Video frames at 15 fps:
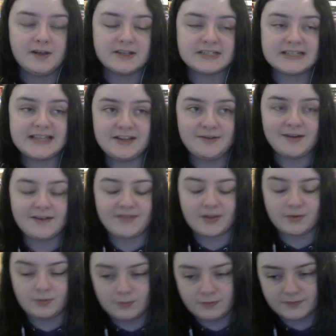So then you have
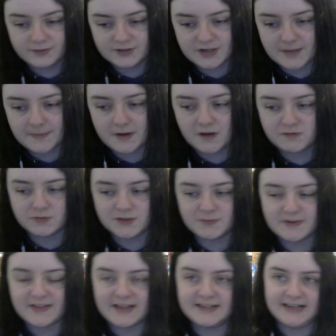that awful time afterwards
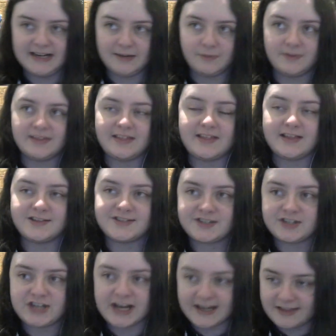where they're dealing with it, they're
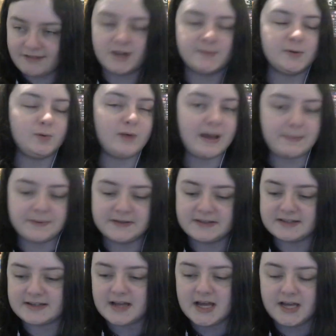checking there are no more
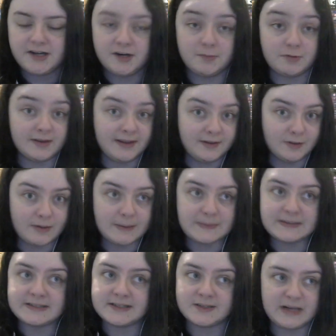weapons, no more illegal
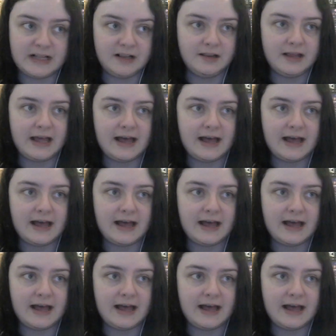weapons as well.